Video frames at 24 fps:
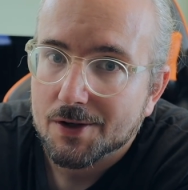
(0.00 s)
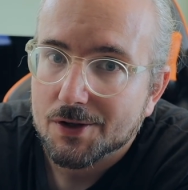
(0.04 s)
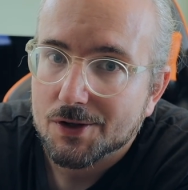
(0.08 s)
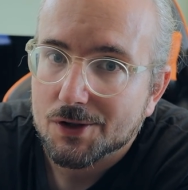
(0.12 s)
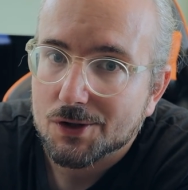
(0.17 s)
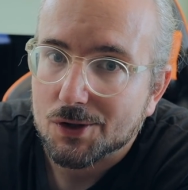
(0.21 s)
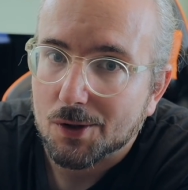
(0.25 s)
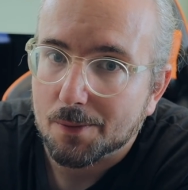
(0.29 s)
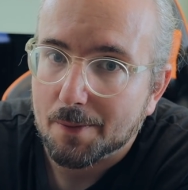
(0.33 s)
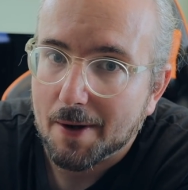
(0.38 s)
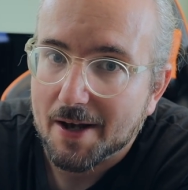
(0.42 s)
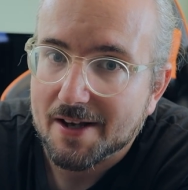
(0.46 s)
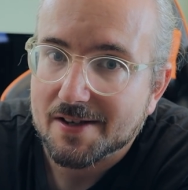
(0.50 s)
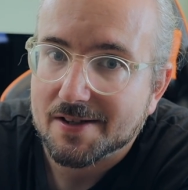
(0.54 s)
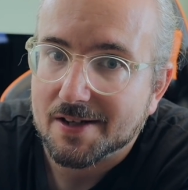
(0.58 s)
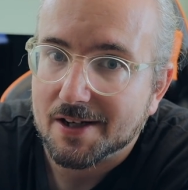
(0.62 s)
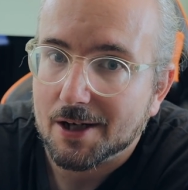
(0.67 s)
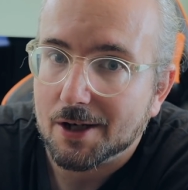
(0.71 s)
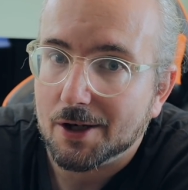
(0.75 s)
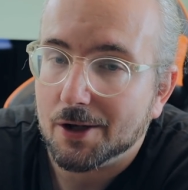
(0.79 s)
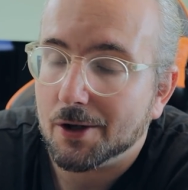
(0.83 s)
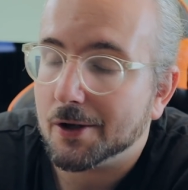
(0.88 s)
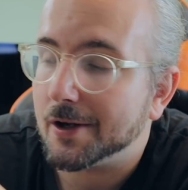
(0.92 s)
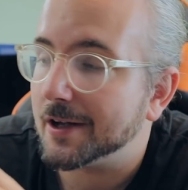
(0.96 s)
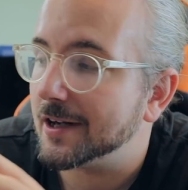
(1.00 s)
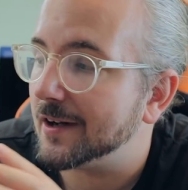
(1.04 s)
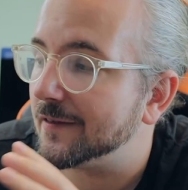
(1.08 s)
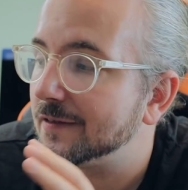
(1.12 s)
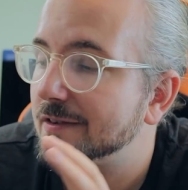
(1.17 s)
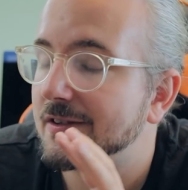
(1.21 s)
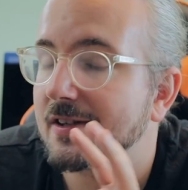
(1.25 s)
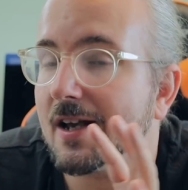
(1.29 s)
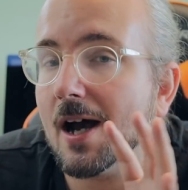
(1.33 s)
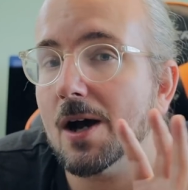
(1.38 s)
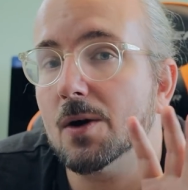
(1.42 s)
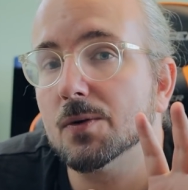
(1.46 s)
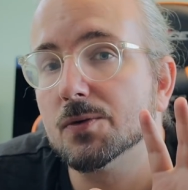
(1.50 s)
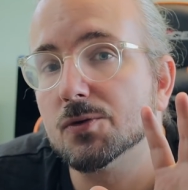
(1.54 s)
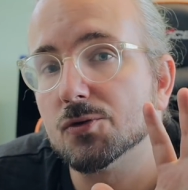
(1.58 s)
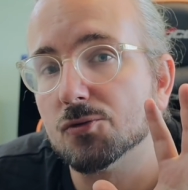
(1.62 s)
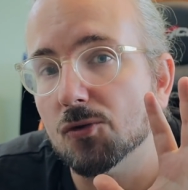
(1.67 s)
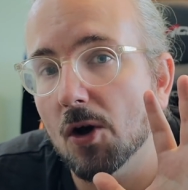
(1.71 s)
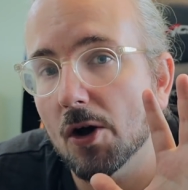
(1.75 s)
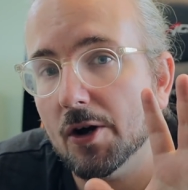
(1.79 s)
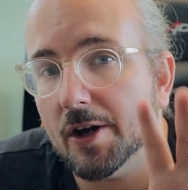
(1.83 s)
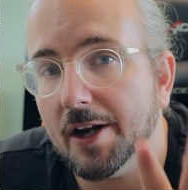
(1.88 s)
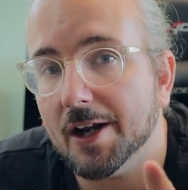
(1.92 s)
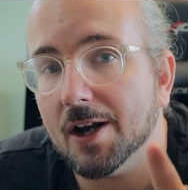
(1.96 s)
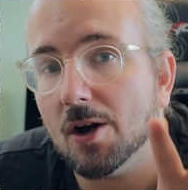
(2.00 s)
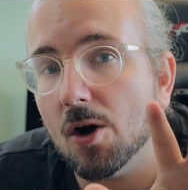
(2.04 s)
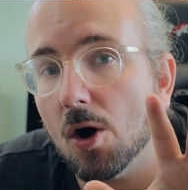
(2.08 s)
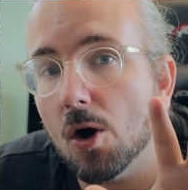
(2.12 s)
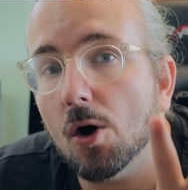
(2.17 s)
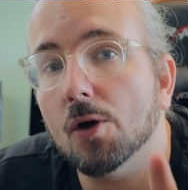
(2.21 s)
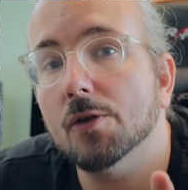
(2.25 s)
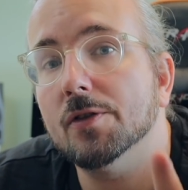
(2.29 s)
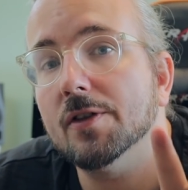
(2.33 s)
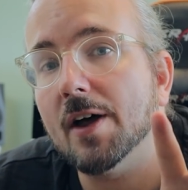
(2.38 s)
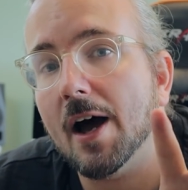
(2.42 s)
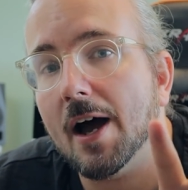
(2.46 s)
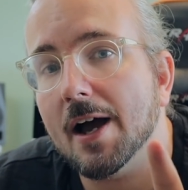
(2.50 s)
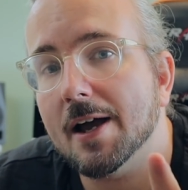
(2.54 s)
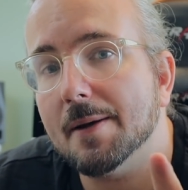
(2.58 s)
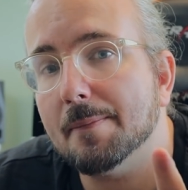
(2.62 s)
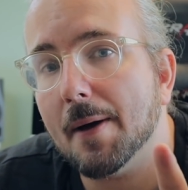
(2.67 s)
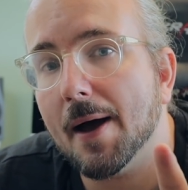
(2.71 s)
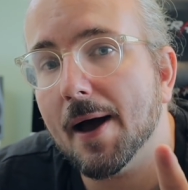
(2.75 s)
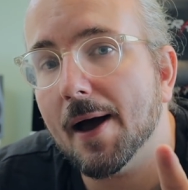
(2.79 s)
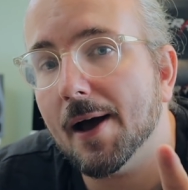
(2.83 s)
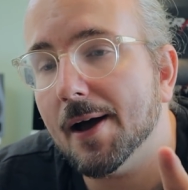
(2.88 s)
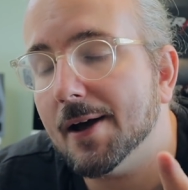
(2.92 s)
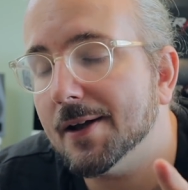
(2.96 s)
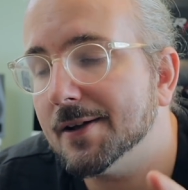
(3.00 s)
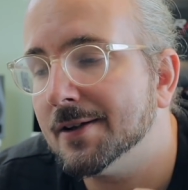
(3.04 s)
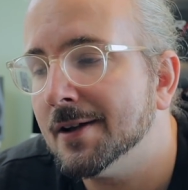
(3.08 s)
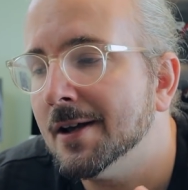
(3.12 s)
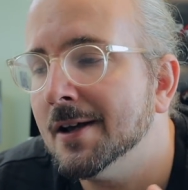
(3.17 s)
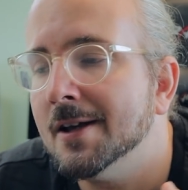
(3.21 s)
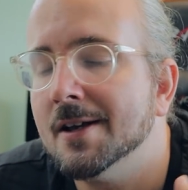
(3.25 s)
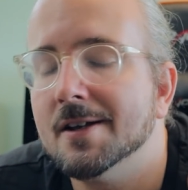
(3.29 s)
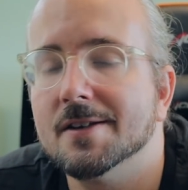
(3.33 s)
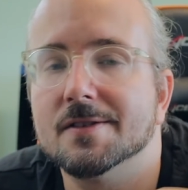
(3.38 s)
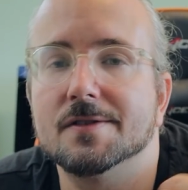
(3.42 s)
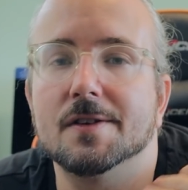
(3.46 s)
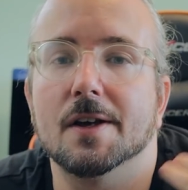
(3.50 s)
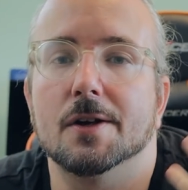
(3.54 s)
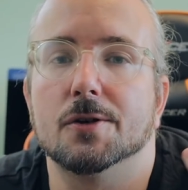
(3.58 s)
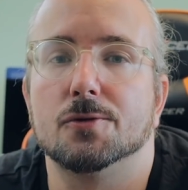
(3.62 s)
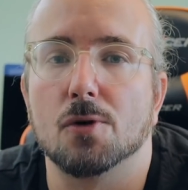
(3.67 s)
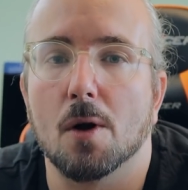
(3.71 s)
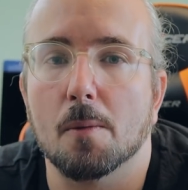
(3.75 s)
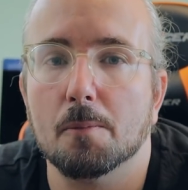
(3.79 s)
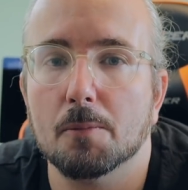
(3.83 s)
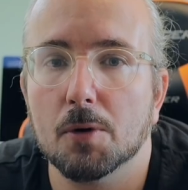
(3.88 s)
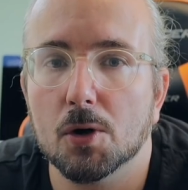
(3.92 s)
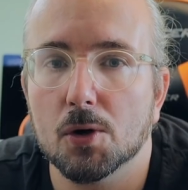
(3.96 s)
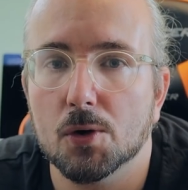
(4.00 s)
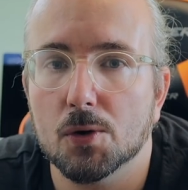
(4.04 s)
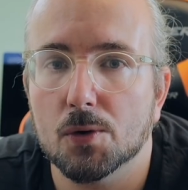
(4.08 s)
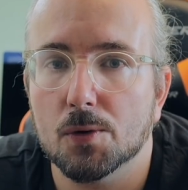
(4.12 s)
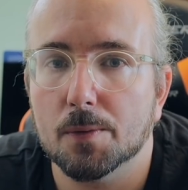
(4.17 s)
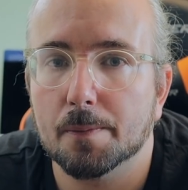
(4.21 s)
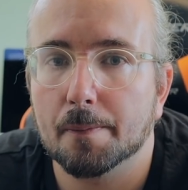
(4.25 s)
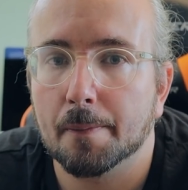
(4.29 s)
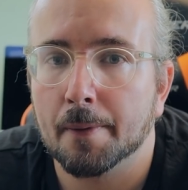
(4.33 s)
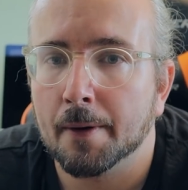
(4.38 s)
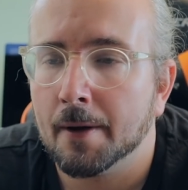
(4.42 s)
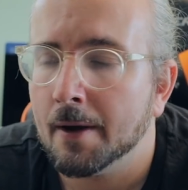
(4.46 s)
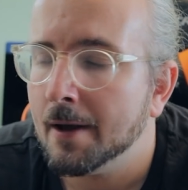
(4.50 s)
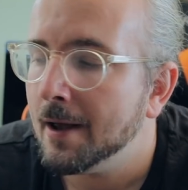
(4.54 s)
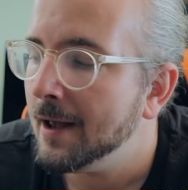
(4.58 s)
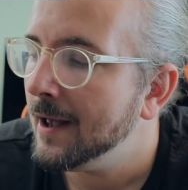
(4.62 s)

So basically you can have sounds running on the iPad, say a drum loop,